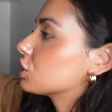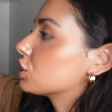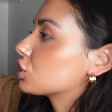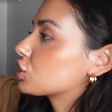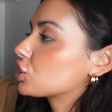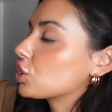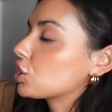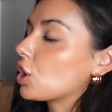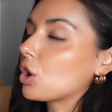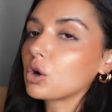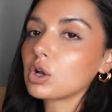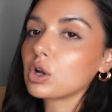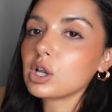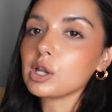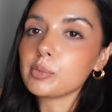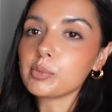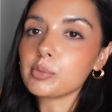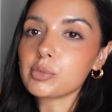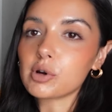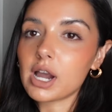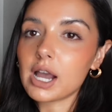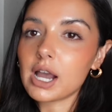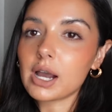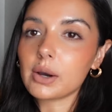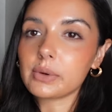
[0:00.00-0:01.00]
chocolate
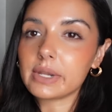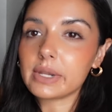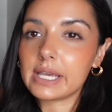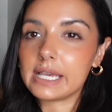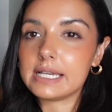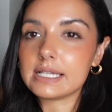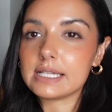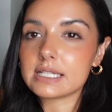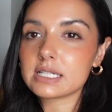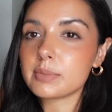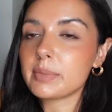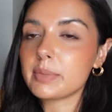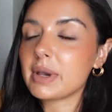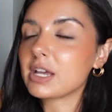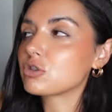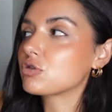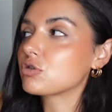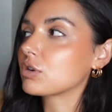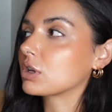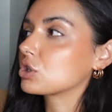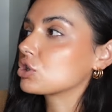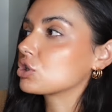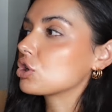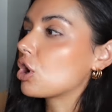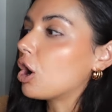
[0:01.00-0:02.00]
brown
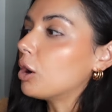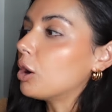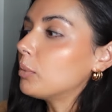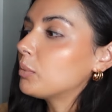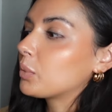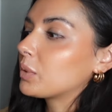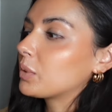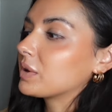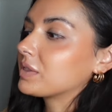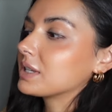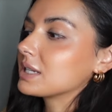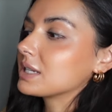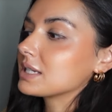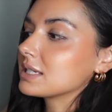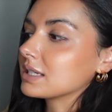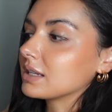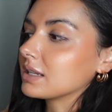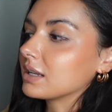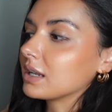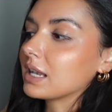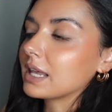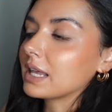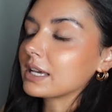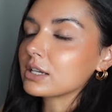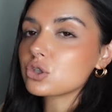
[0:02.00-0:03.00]
asymmetric top with this
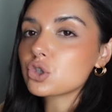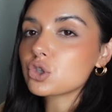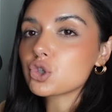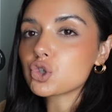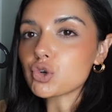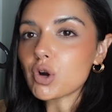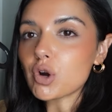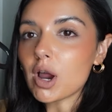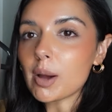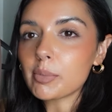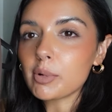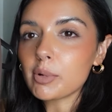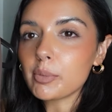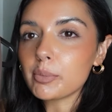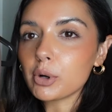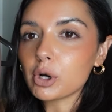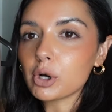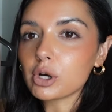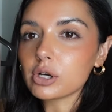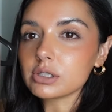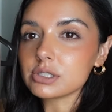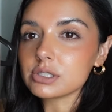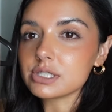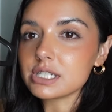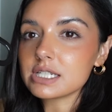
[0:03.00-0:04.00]
little like strap
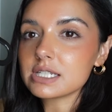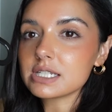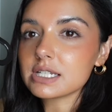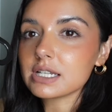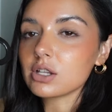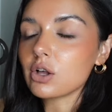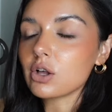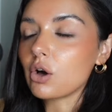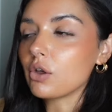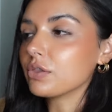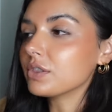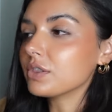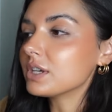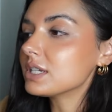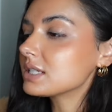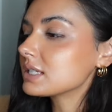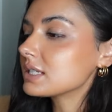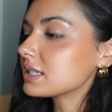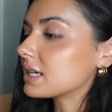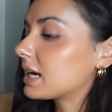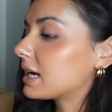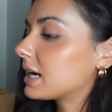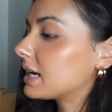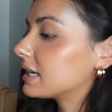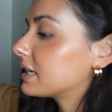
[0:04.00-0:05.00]
buckle detail on this
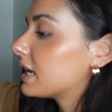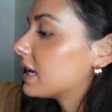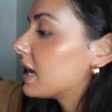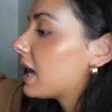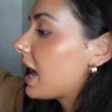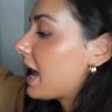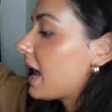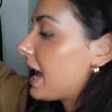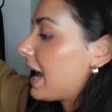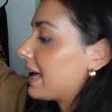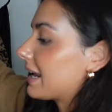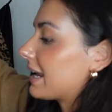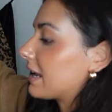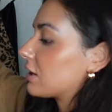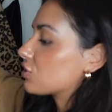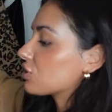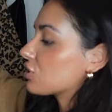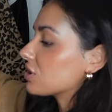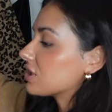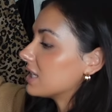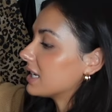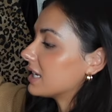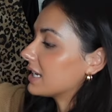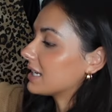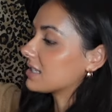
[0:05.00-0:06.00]
side. And I
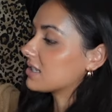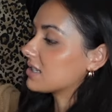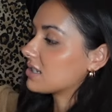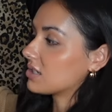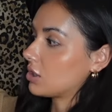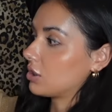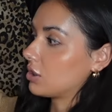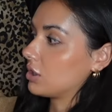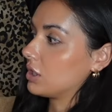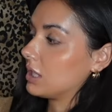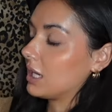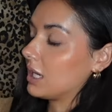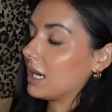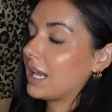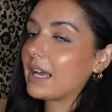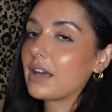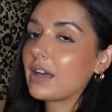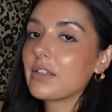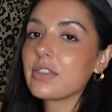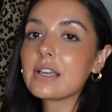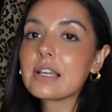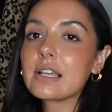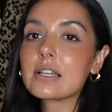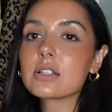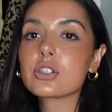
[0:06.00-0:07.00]
just think it's stunning. Like, I
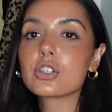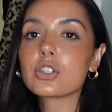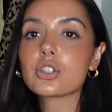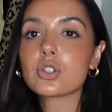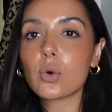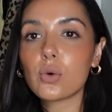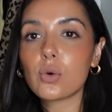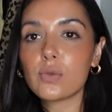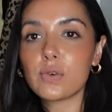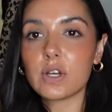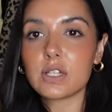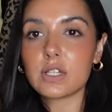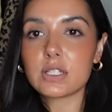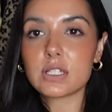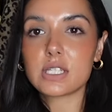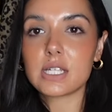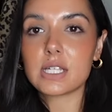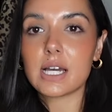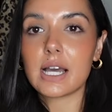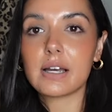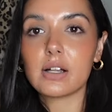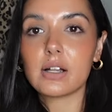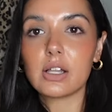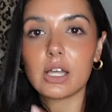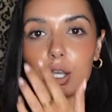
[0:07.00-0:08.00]
think it's so
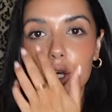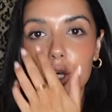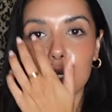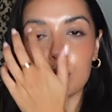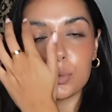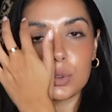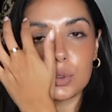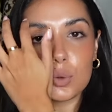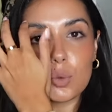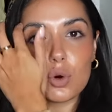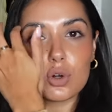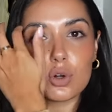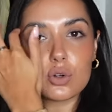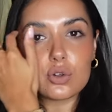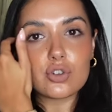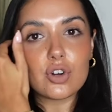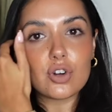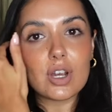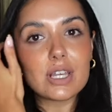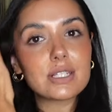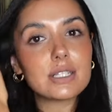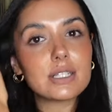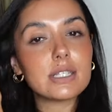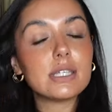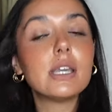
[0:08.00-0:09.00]
versatile. It could be worn
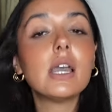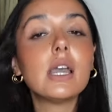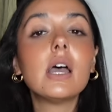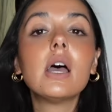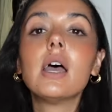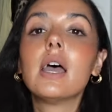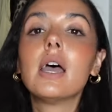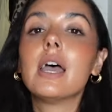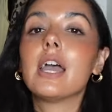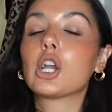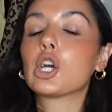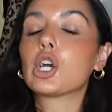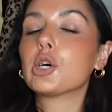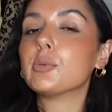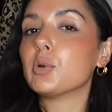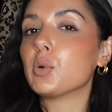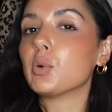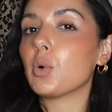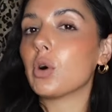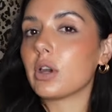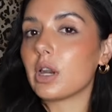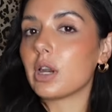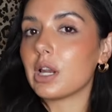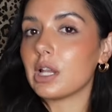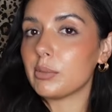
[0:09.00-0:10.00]
dressy. It could be
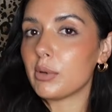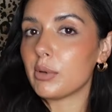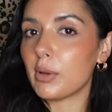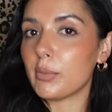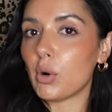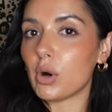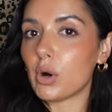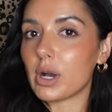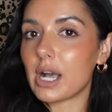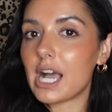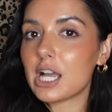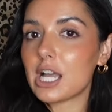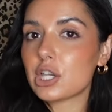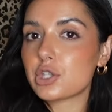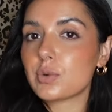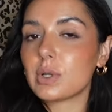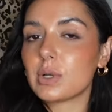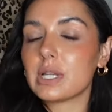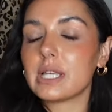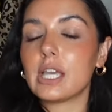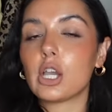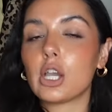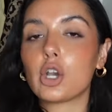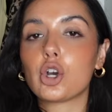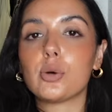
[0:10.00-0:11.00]
worn a little bit more
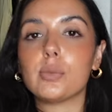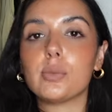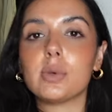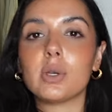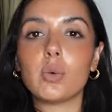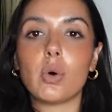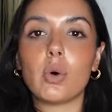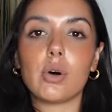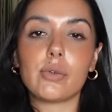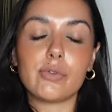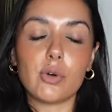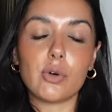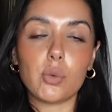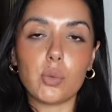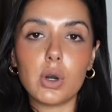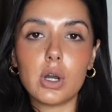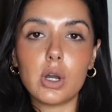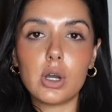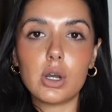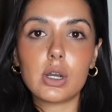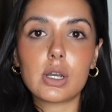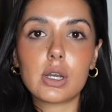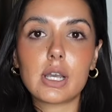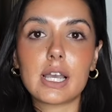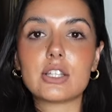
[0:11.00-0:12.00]
casually. It could be worn for
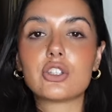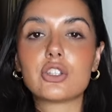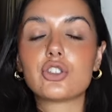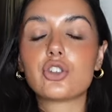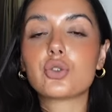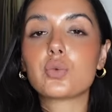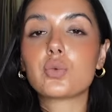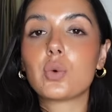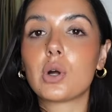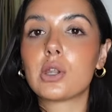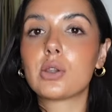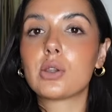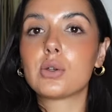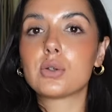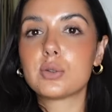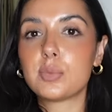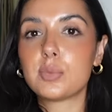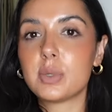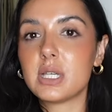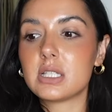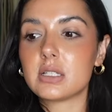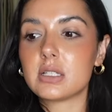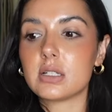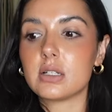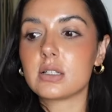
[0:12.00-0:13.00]
work. It's just one of those
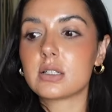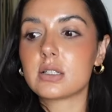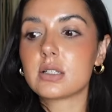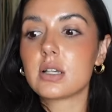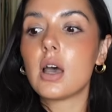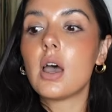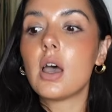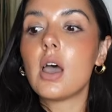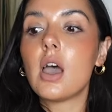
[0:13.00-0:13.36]
pieces